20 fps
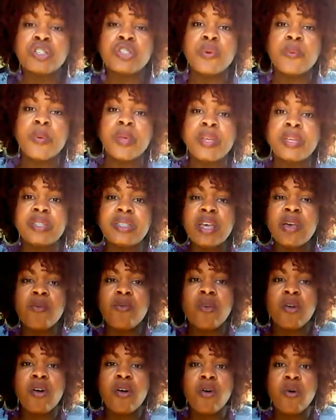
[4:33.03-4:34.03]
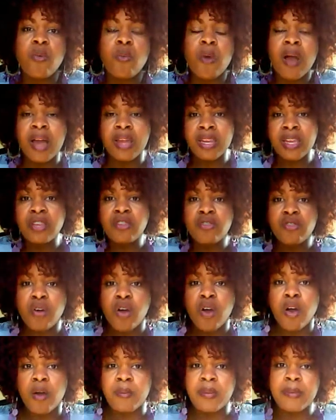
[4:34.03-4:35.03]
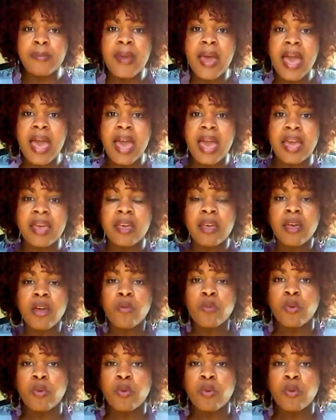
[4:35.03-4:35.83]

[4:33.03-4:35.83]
So when you say, well, why didn't you call me back?